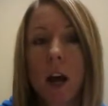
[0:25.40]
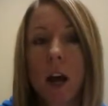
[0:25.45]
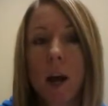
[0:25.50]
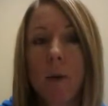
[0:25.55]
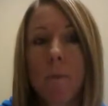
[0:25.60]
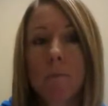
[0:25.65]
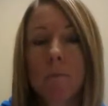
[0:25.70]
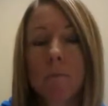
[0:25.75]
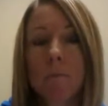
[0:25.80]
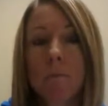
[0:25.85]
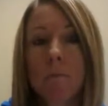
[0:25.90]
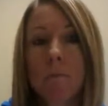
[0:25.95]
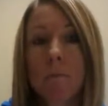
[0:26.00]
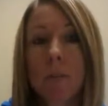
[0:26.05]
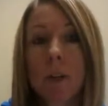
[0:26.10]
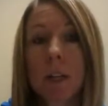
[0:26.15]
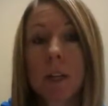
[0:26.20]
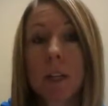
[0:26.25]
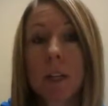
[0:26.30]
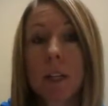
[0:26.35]
um,
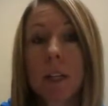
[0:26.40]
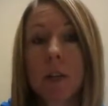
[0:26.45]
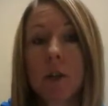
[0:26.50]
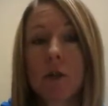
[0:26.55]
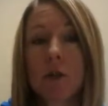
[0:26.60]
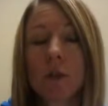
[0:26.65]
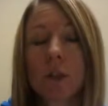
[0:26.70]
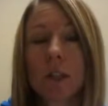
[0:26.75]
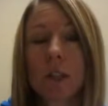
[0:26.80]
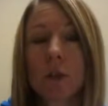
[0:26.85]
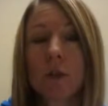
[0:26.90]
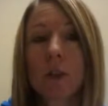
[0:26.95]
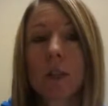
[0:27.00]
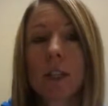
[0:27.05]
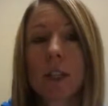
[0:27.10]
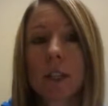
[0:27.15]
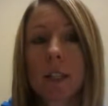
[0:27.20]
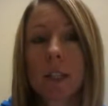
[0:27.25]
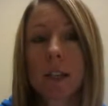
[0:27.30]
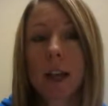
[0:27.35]
to teach your
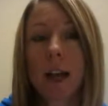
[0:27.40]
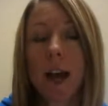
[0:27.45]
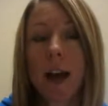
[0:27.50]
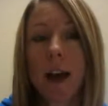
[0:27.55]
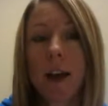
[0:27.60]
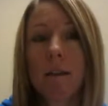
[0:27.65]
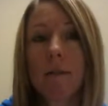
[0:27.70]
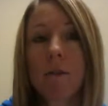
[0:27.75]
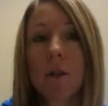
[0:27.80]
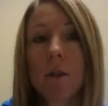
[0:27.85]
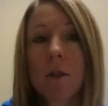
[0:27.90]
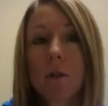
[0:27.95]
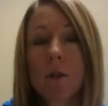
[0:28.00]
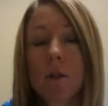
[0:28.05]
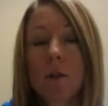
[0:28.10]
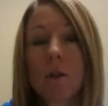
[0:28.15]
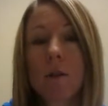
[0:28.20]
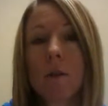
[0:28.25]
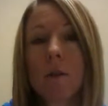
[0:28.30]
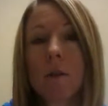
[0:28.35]
students to have
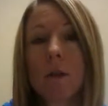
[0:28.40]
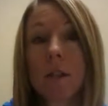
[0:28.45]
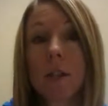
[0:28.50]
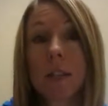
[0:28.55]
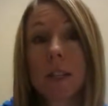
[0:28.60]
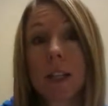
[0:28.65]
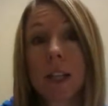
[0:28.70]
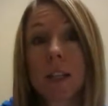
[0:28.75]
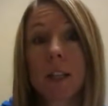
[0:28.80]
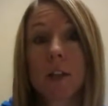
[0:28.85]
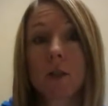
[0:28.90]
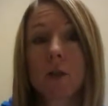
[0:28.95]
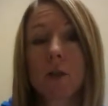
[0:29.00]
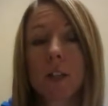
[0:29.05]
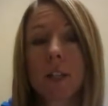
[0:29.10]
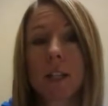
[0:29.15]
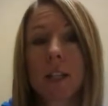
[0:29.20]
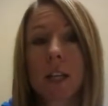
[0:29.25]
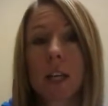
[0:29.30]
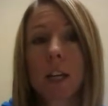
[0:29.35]
the
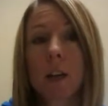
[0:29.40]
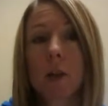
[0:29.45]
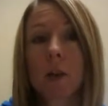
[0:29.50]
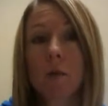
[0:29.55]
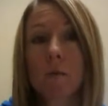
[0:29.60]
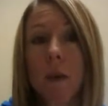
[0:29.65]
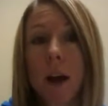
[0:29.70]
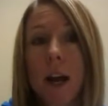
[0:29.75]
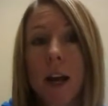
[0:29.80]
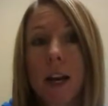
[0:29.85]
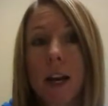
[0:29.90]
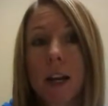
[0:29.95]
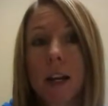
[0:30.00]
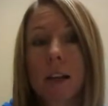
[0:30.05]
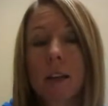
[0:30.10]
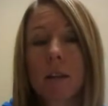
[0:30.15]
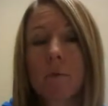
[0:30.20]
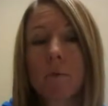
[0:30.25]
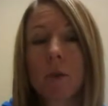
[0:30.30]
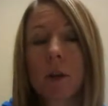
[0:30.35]
sensories in their writing
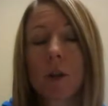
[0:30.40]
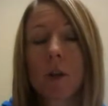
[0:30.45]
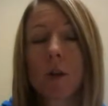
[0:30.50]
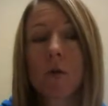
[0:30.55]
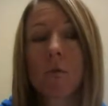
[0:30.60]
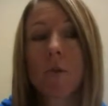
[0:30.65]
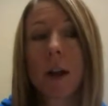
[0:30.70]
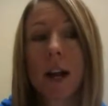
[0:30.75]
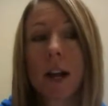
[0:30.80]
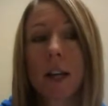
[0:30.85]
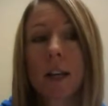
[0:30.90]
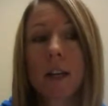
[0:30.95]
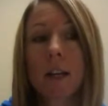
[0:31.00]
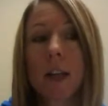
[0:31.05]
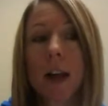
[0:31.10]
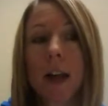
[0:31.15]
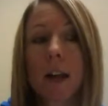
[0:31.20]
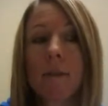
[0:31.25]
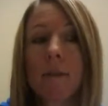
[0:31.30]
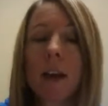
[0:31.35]
to bring their writing to
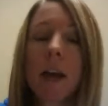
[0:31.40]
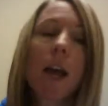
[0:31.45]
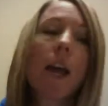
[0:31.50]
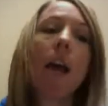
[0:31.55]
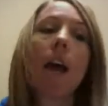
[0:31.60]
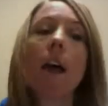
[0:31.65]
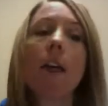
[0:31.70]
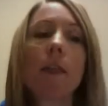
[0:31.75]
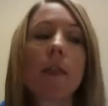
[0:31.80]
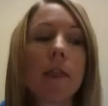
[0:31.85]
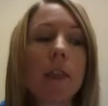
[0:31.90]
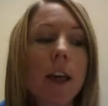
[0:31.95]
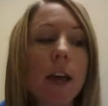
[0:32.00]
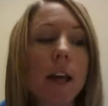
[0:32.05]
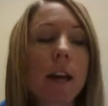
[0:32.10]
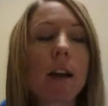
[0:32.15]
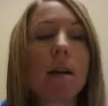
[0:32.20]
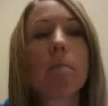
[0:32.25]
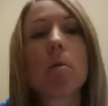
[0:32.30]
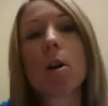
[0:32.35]
life. And then
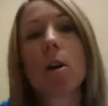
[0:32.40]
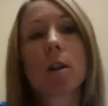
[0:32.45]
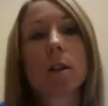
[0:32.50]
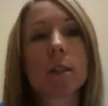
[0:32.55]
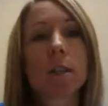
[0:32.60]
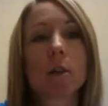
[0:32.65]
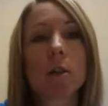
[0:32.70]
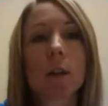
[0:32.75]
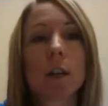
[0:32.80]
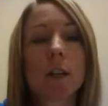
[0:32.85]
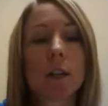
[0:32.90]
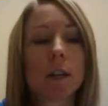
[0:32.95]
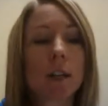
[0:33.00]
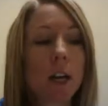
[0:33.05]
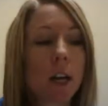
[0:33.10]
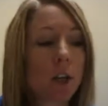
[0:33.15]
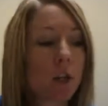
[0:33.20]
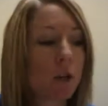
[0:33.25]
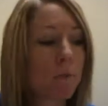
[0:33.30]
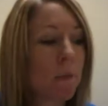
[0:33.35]
I'm also going to
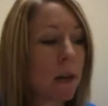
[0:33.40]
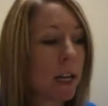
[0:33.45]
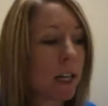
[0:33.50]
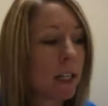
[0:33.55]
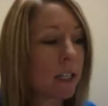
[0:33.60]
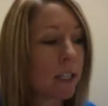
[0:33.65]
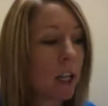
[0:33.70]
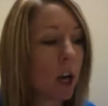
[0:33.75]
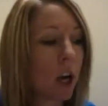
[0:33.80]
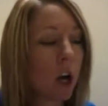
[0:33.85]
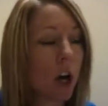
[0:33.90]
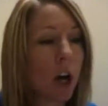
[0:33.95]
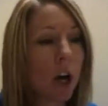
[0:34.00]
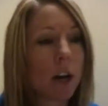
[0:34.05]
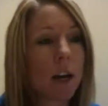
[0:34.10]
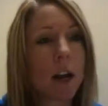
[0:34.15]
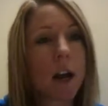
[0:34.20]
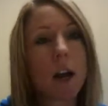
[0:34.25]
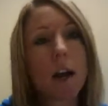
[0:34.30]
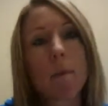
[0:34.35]
touch base on
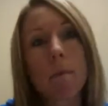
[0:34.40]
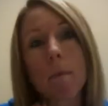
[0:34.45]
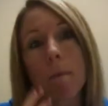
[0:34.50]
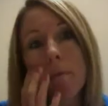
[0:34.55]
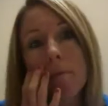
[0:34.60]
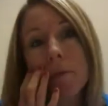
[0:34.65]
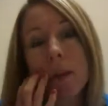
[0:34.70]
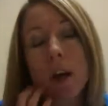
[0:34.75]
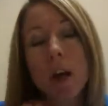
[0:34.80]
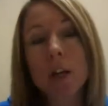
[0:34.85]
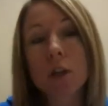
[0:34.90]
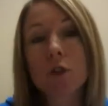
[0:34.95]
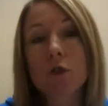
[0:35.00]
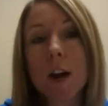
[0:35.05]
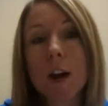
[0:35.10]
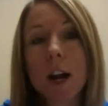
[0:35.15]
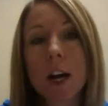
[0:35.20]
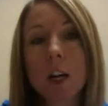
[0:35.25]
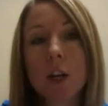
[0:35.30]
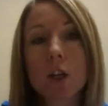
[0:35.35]
um, a
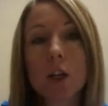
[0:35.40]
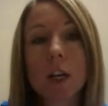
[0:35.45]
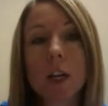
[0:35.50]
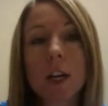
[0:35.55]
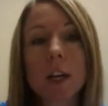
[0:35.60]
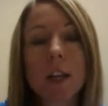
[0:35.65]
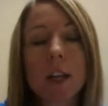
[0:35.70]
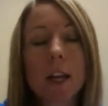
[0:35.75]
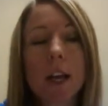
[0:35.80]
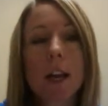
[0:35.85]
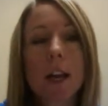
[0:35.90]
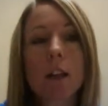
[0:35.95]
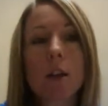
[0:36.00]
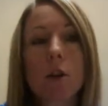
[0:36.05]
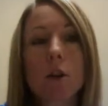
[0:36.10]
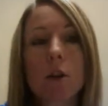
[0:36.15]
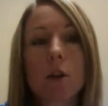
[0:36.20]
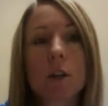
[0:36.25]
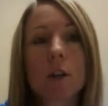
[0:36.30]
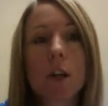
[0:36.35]
strategy that I
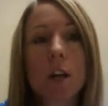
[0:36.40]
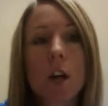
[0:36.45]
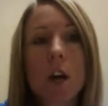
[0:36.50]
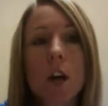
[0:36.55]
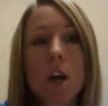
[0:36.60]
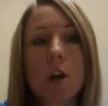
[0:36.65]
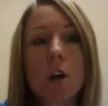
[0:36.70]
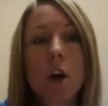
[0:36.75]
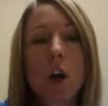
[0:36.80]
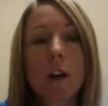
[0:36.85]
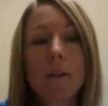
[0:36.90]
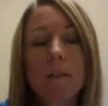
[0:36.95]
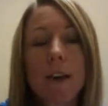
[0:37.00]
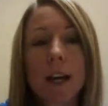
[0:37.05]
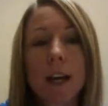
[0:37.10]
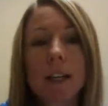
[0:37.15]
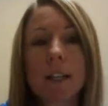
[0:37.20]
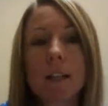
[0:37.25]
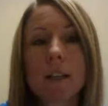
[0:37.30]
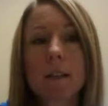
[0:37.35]
learned called
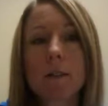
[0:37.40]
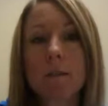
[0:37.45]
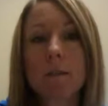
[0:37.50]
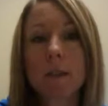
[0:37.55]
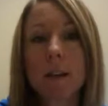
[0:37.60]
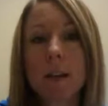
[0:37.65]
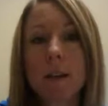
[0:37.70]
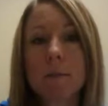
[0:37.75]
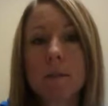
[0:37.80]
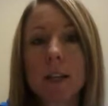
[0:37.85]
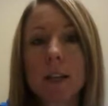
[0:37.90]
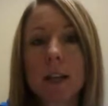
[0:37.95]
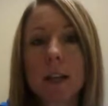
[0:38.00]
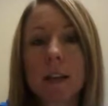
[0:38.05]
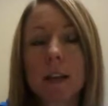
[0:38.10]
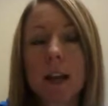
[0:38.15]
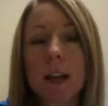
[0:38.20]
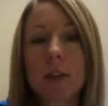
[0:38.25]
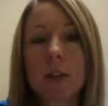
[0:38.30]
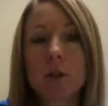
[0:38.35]
facts and fibs. And
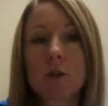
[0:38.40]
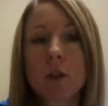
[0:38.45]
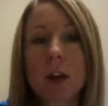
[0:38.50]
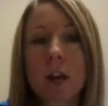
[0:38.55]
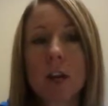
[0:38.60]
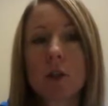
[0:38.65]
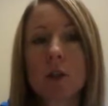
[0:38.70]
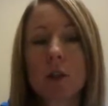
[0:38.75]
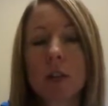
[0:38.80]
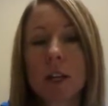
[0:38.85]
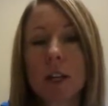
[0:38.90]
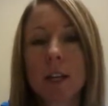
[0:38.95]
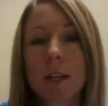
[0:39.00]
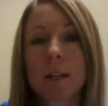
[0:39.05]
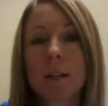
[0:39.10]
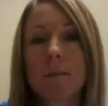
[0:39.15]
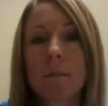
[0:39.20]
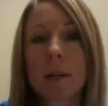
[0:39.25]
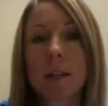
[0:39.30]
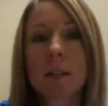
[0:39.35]
that strategy is
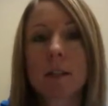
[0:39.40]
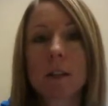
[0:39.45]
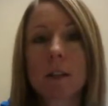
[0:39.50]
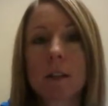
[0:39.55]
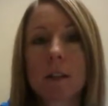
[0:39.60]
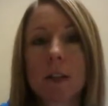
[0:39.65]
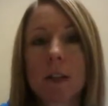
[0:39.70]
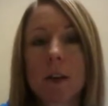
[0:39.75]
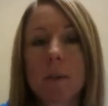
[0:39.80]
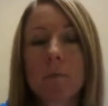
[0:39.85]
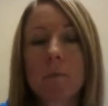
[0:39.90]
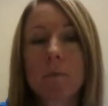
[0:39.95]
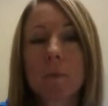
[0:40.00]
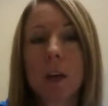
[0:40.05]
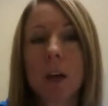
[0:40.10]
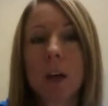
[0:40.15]
basically